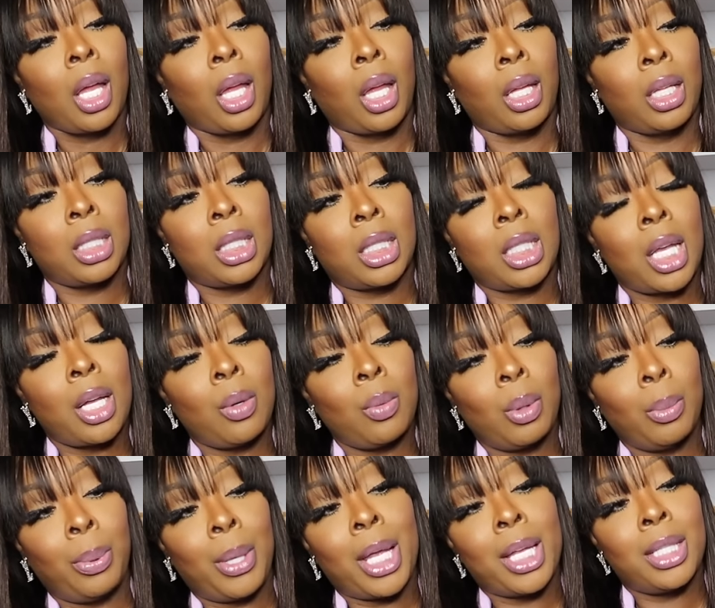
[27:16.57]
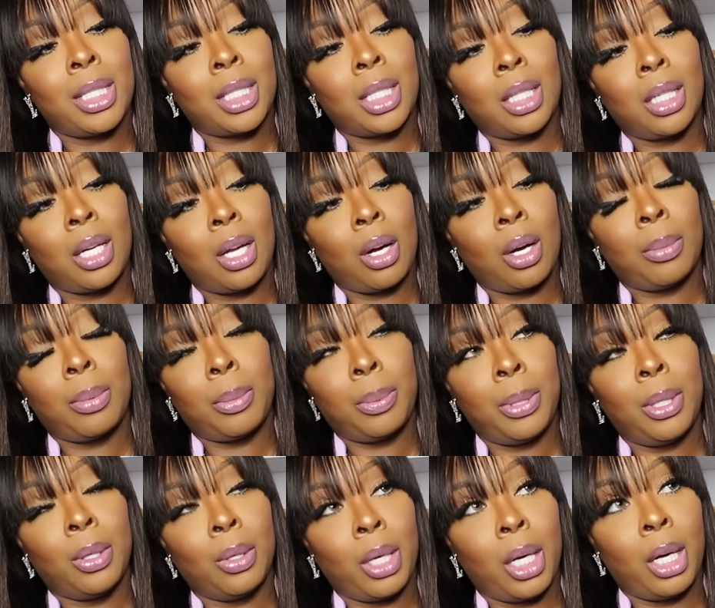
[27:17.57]
Instead of replacing
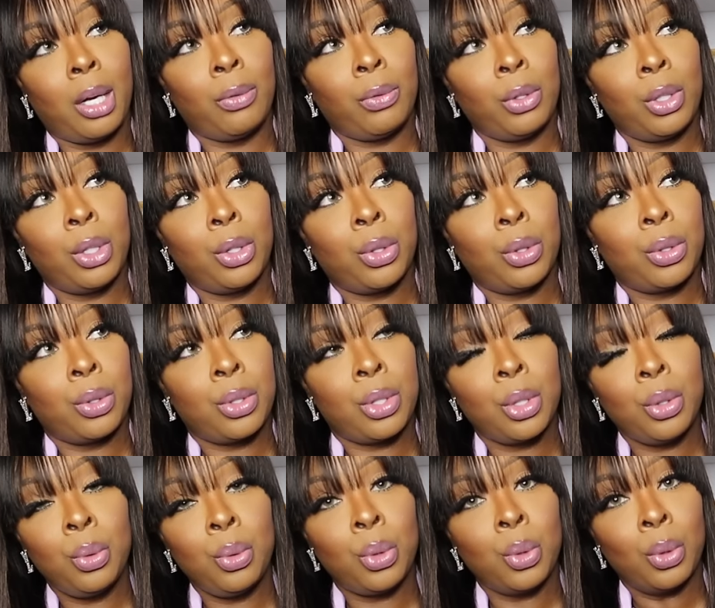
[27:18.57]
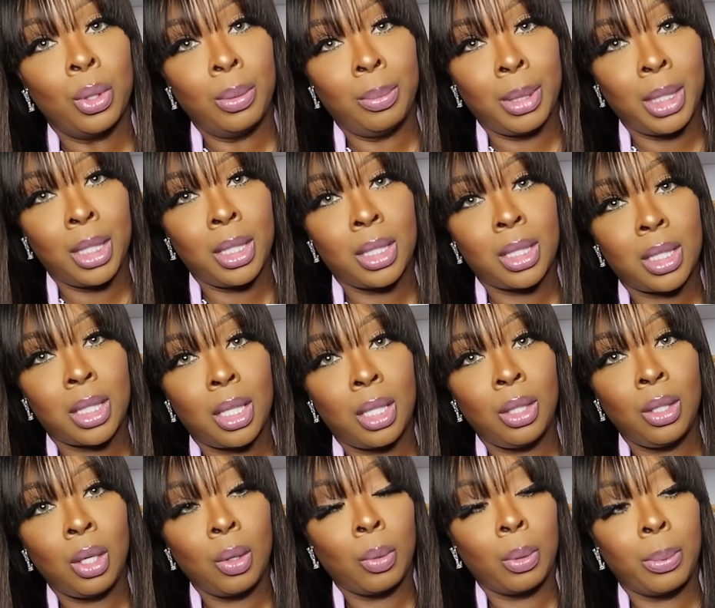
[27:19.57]
Herbapure every two, three months,
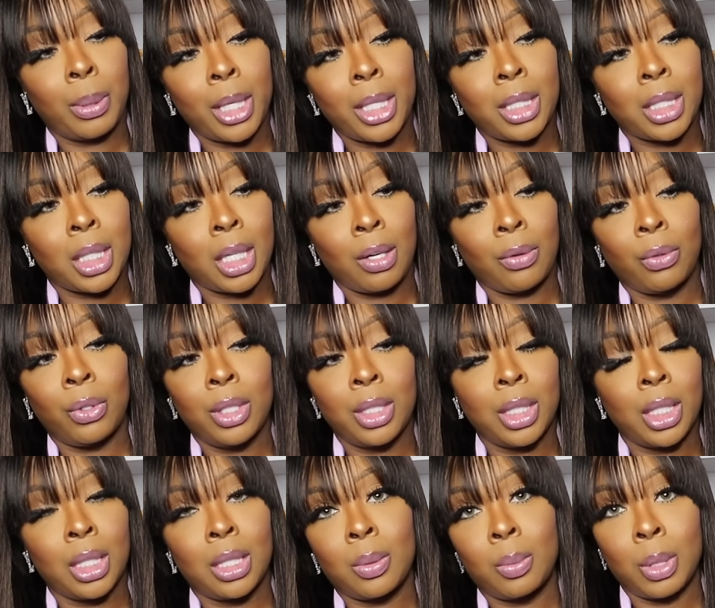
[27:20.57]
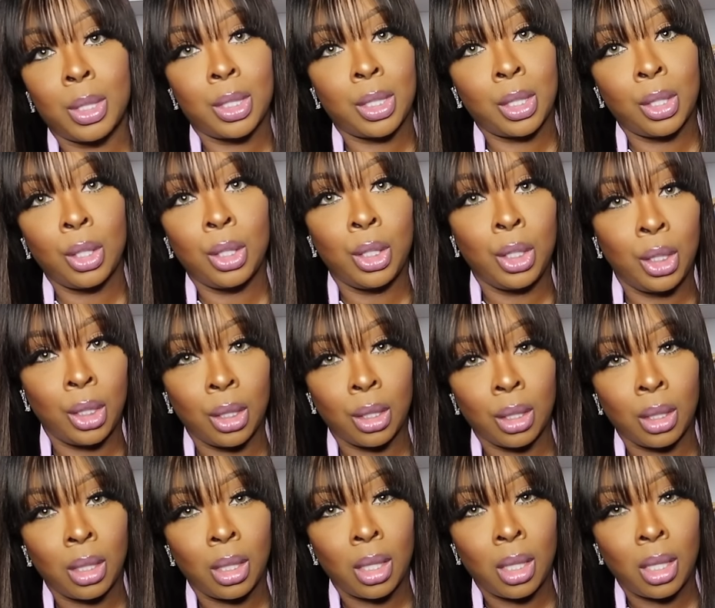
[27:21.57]
you can replace it every six months to a year.